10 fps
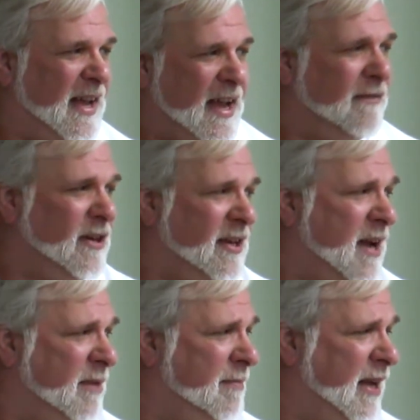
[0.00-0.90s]
every
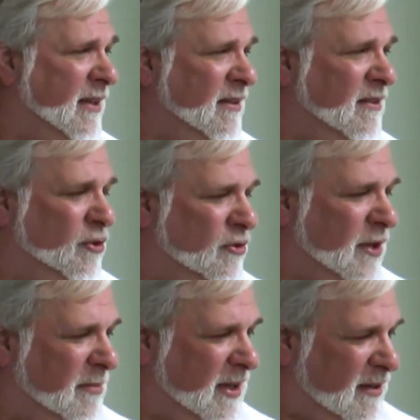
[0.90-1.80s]
time I do
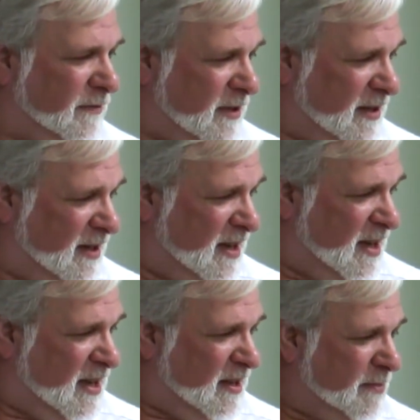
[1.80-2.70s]
something different,
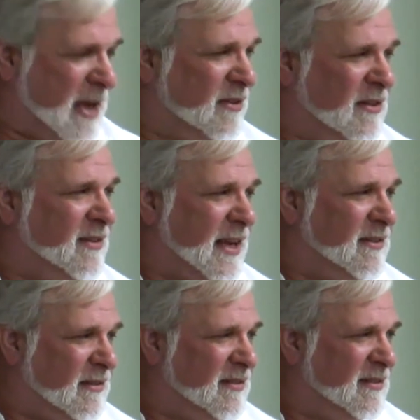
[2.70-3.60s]
the patient is
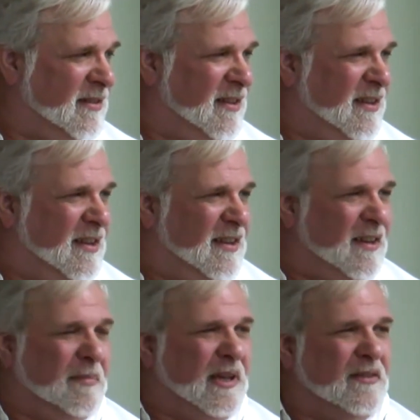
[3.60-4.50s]
anxious.
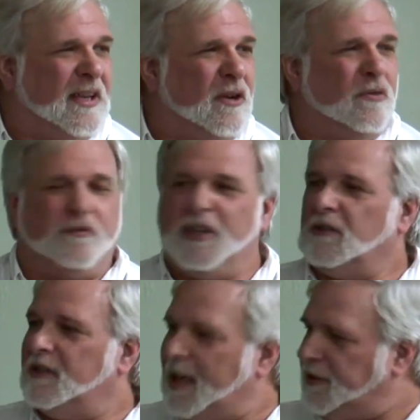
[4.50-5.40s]
Because they don't
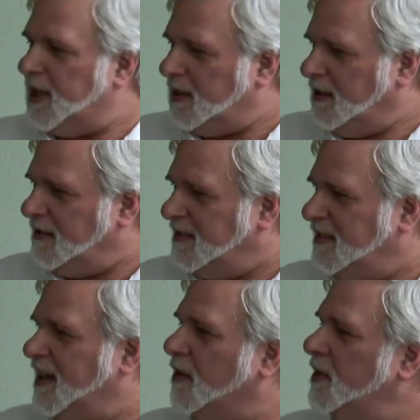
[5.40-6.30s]
feel nothing,
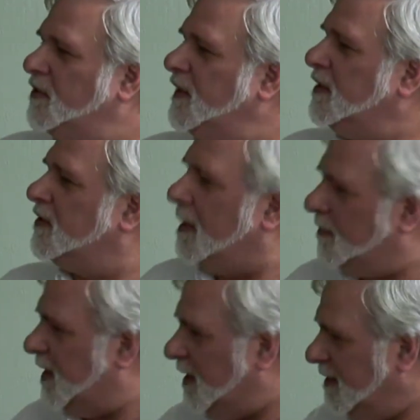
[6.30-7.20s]
they always feel
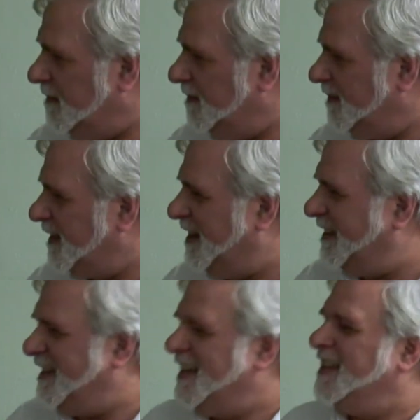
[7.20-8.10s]
something,
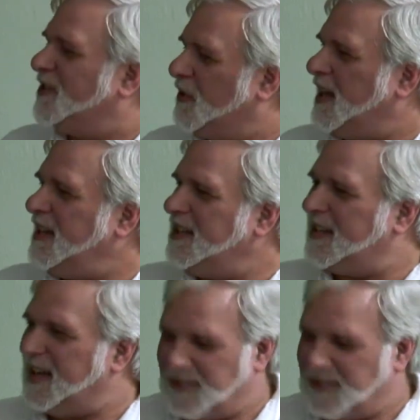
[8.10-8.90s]
so they need to